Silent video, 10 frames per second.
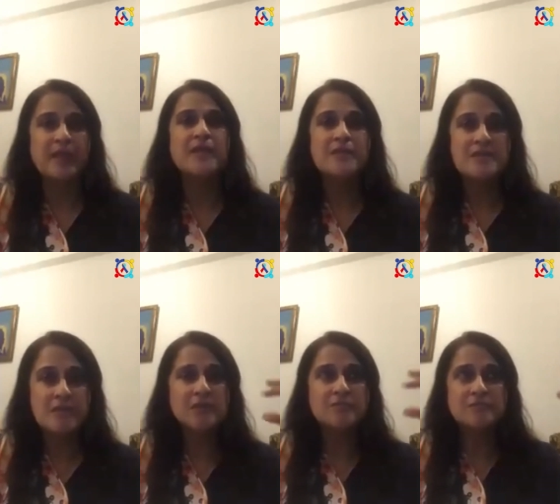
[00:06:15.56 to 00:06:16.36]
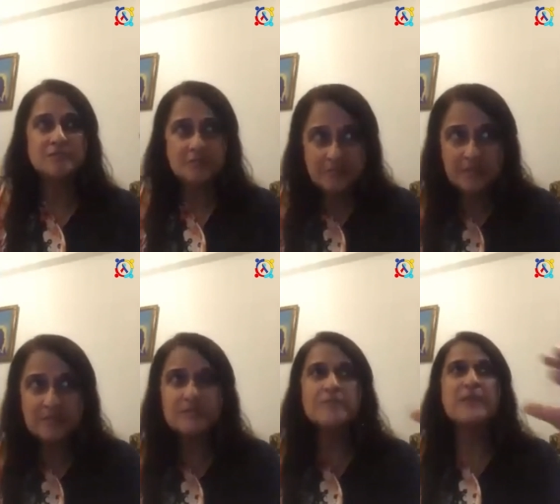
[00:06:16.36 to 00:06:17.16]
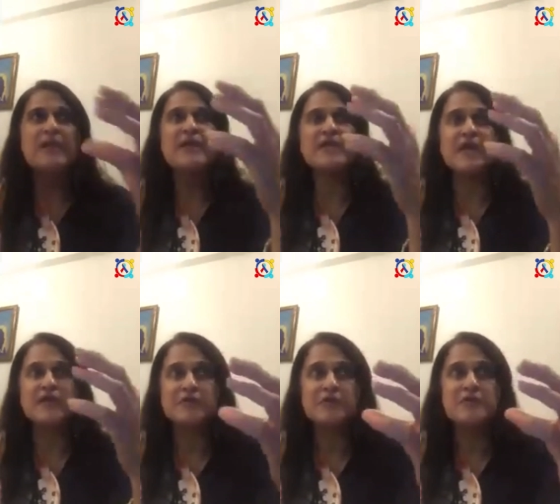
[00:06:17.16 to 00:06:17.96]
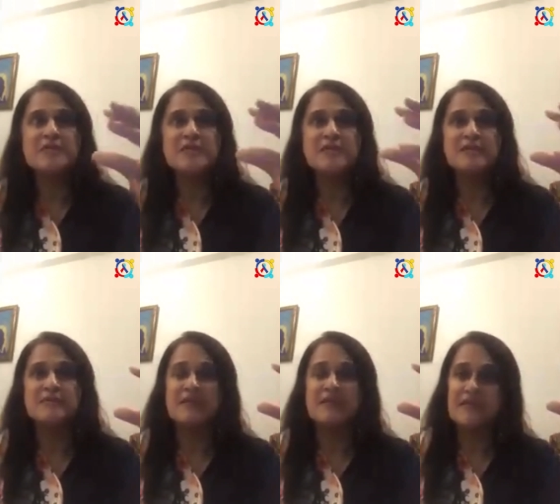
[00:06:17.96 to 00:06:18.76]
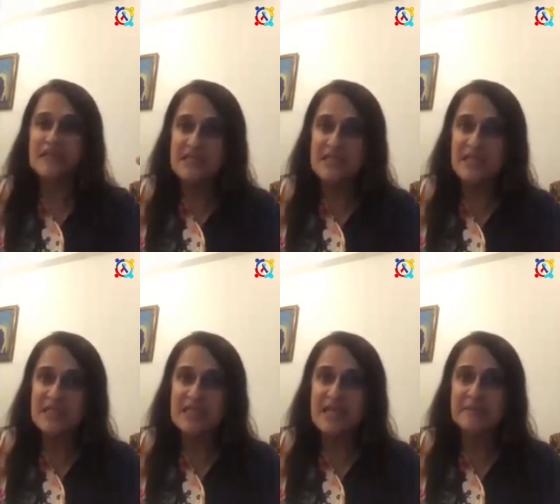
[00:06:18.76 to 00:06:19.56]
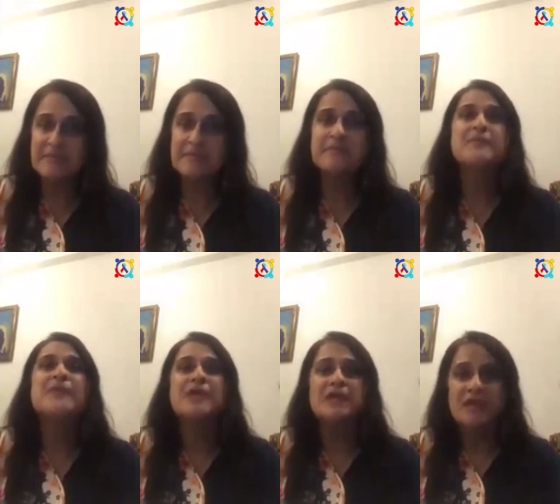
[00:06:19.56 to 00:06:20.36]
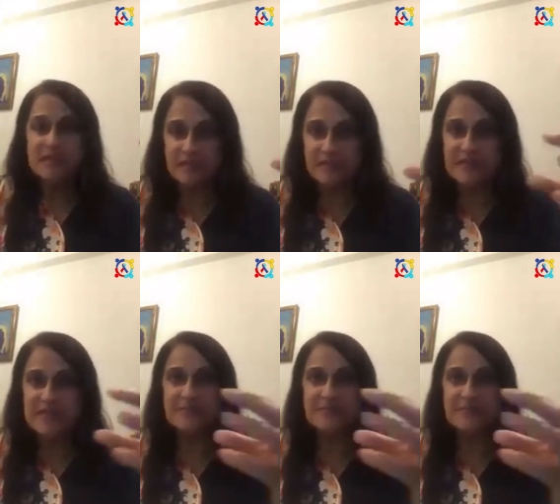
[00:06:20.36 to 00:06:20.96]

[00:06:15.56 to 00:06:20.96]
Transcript: So, of course, things take time. There is a